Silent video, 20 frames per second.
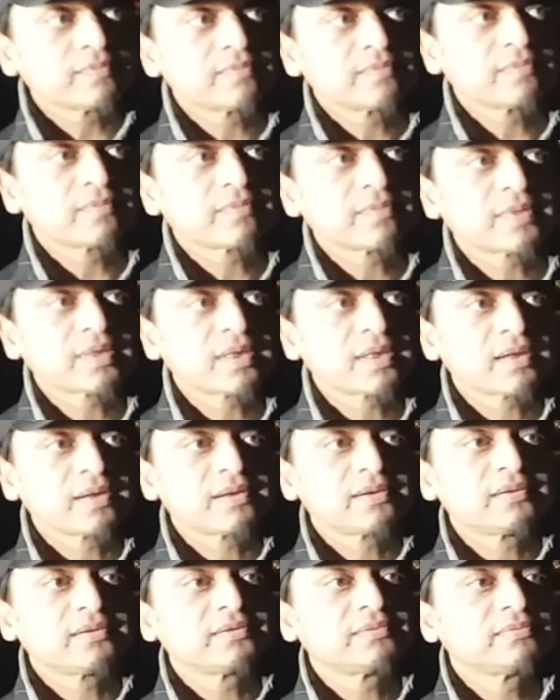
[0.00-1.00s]
I don't think it
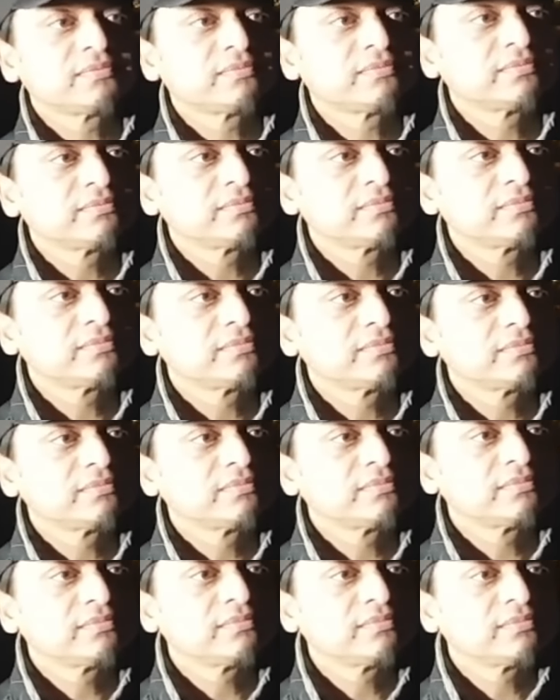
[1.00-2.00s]
should be. I think it should be
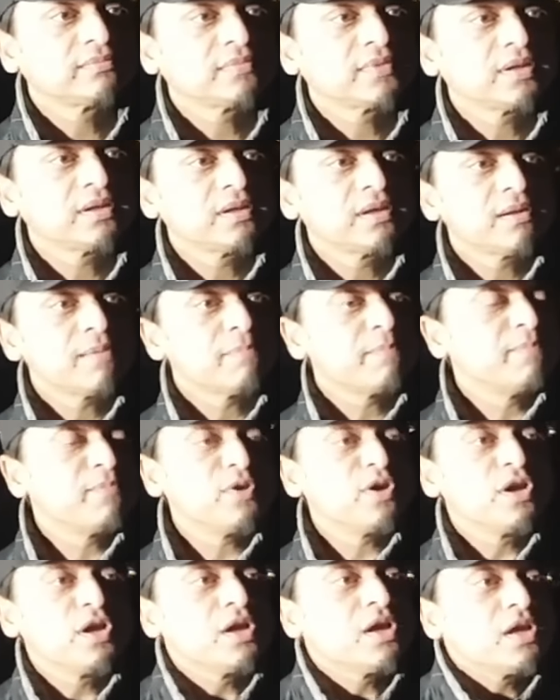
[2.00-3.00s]
finite because the people who
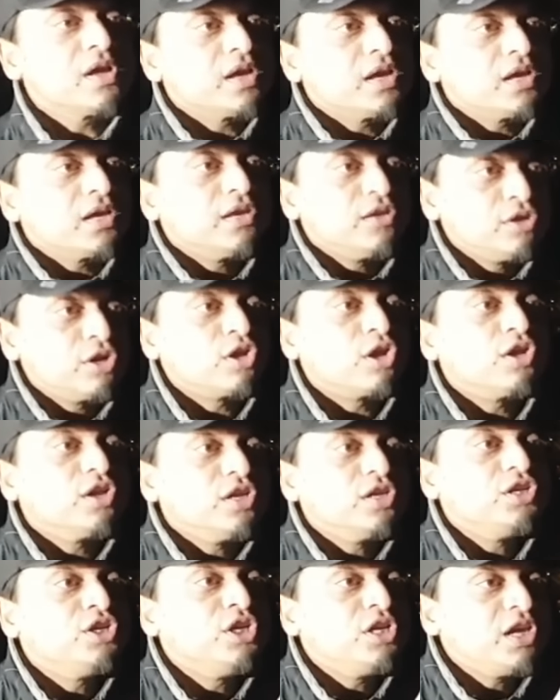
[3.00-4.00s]
are committing the sin
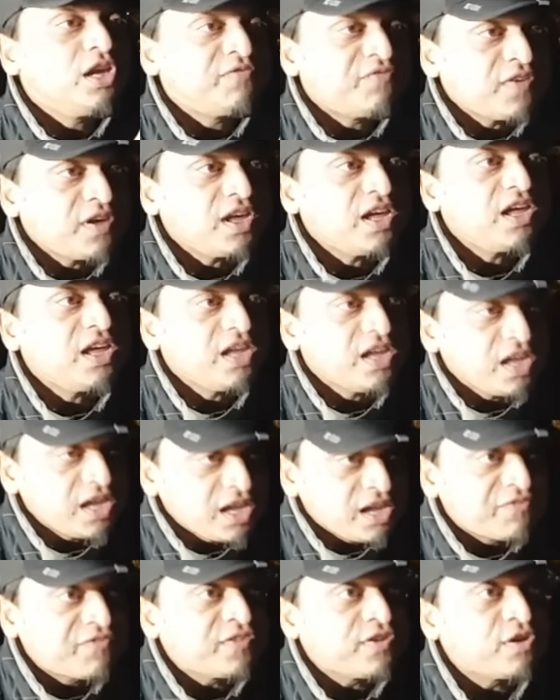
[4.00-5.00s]
are if, finite beings.
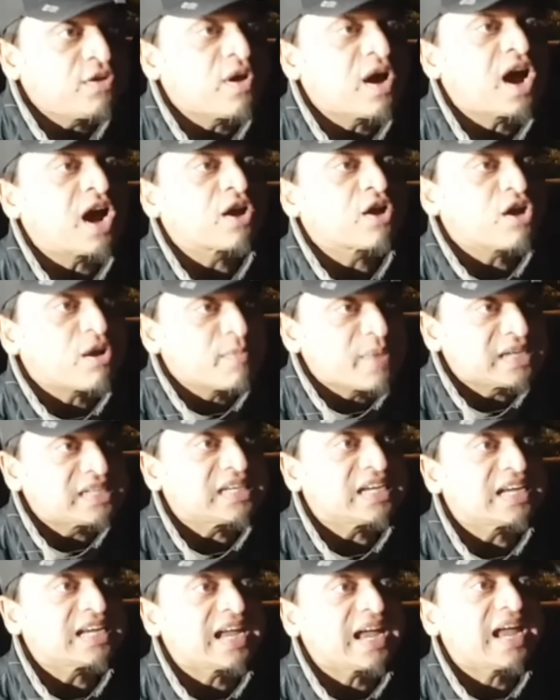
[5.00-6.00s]
If they, you they are
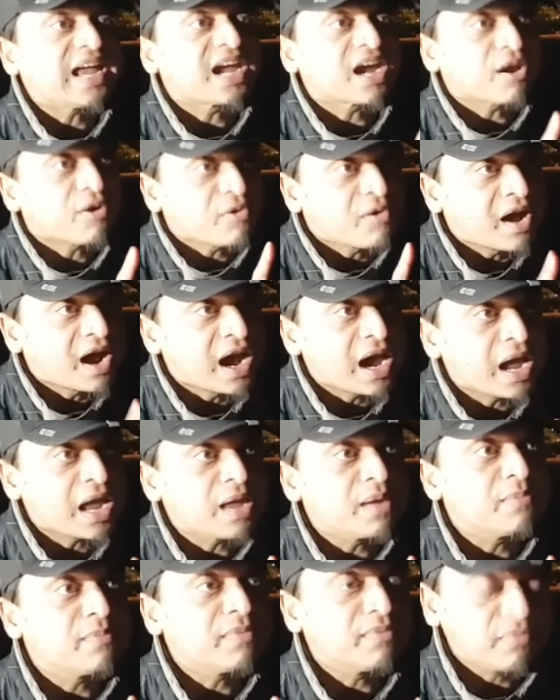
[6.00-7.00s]
committing a power.
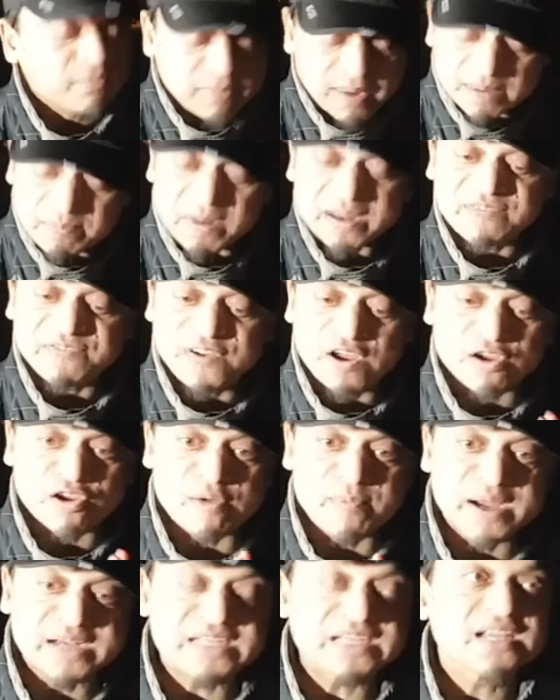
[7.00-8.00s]
crime, but, but if you are
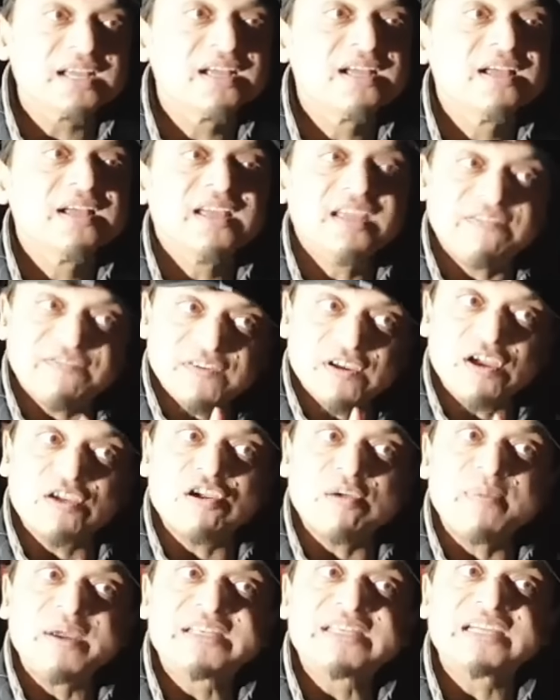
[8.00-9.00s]
committing, if you are
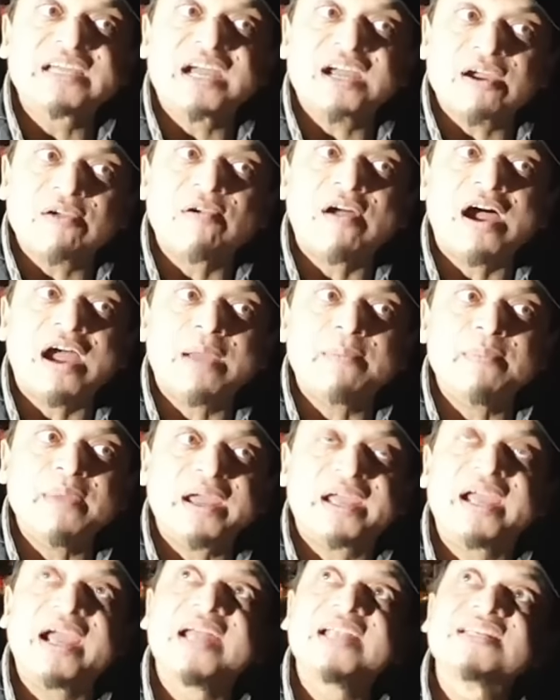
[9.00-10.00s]
committing a crime
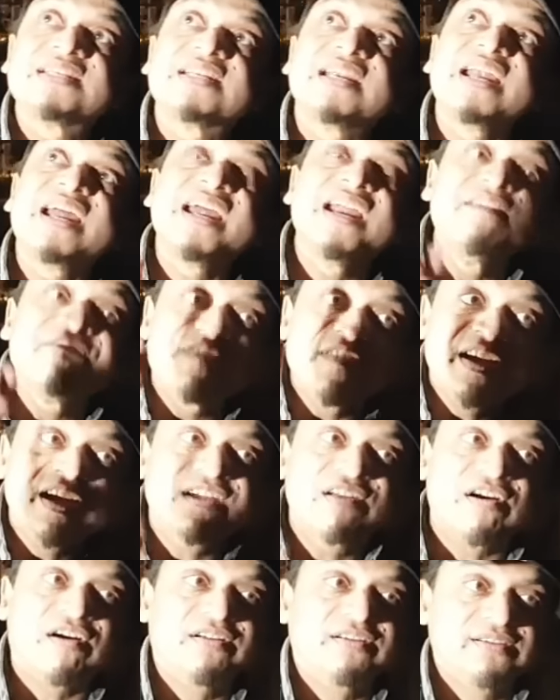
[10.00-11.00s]
against an
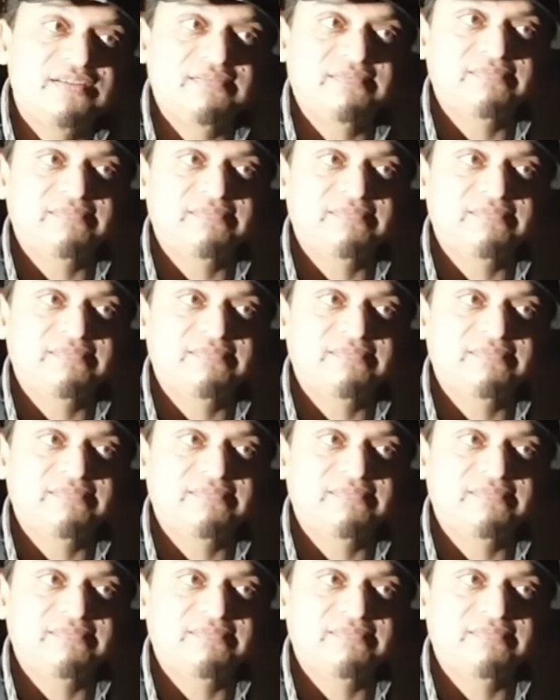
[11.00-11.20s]
infinite God,